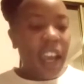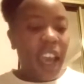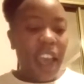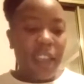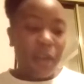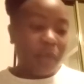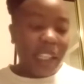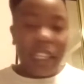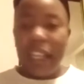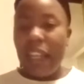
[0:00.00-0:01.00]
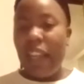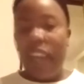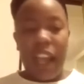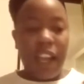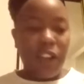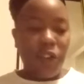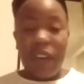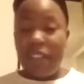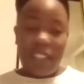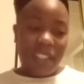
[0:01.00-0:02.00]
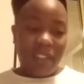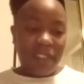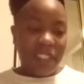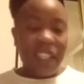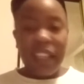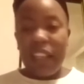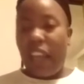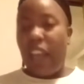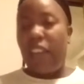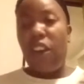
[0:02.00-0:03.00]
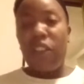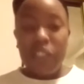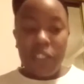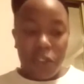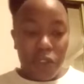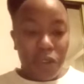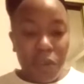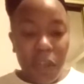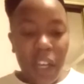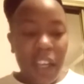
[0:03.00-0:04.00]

and they're bleeding and you have sensitive teeth and it hurts to chew.